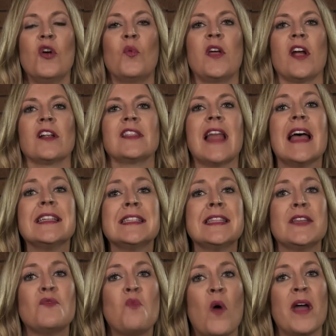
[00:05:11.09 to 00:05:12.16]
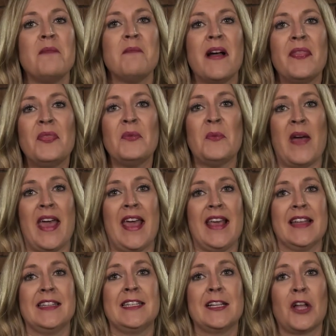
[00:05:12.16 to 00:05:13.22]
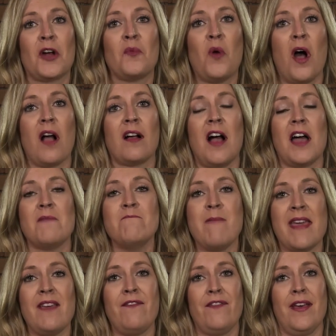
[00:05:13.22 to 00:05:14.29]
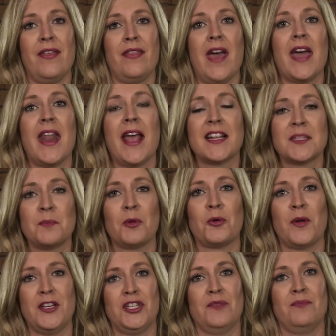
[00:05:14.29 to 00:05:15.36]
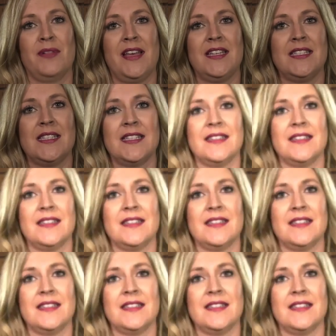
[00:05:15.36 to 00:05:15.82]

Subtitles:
We are less than 1 month away until our walk on May 5th at Exploration Place.